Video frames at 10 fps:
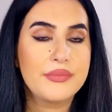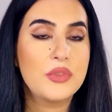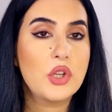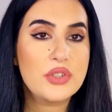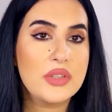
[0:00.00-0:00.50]

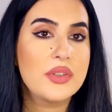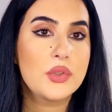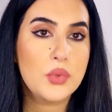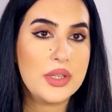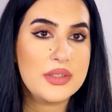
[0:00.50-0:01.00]
Not
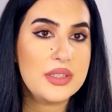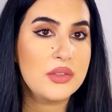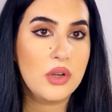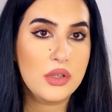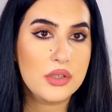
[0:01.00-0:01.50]
even
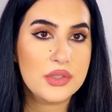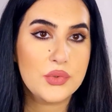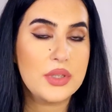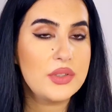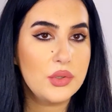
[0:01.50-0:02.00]
$20,
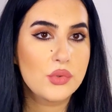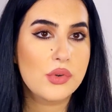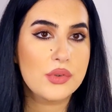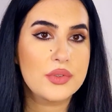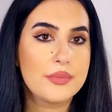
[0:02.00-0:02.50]
20
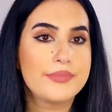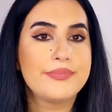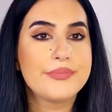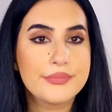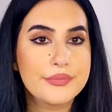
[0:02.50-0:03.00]
euros.
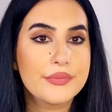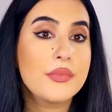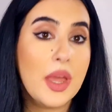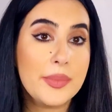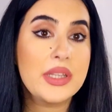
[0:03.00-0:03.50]

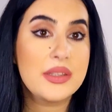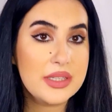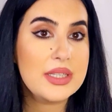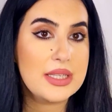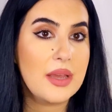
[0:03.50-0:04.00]
I mean,
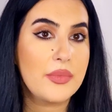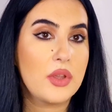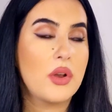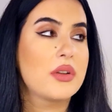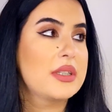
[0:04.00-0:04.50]
this is
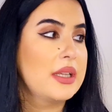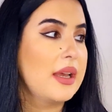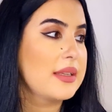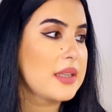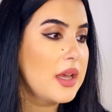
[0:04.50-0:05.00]
something, honestly,
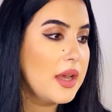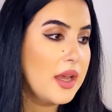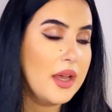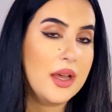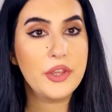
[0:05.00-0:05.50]
guys.
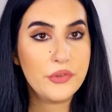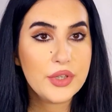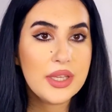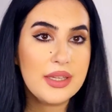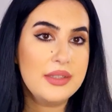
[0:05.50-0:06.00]
If you
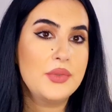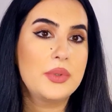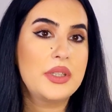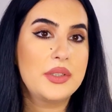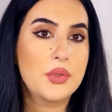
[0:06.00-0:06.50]
can get this
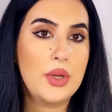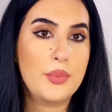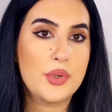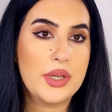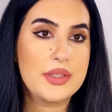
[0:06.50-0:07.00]
one at a
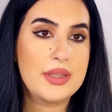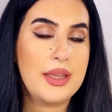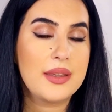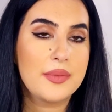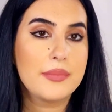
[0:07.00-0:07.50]
great price,
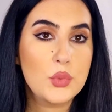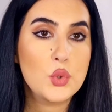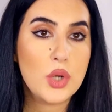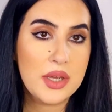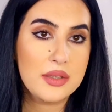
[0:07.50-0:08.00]
like,
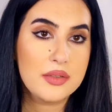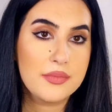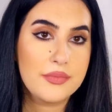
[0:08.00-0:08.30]
try it.